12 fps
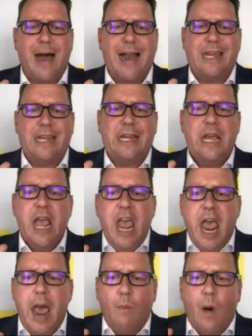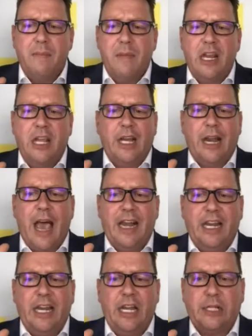money? At
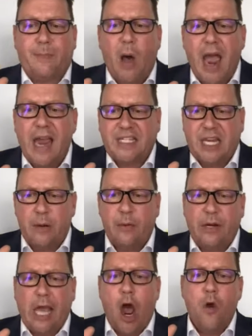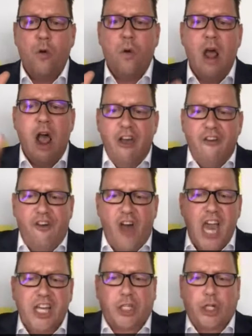$1,080,000 it is, buyers. Here we go.
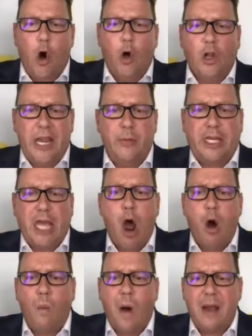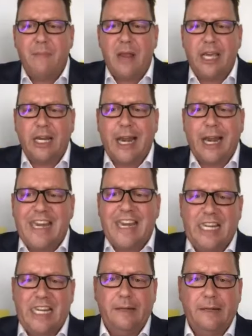First call. Here we go at
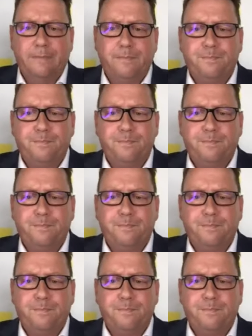$1,080,000.